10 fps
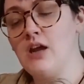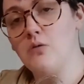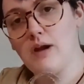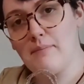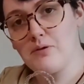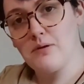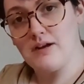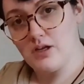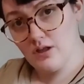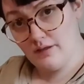wrap it around
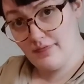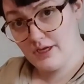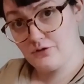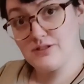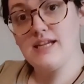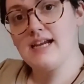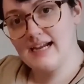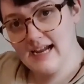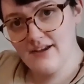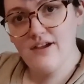a thicker stick and
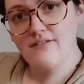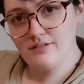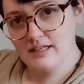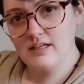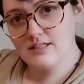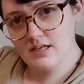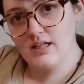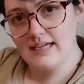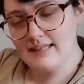kind of have like a saw like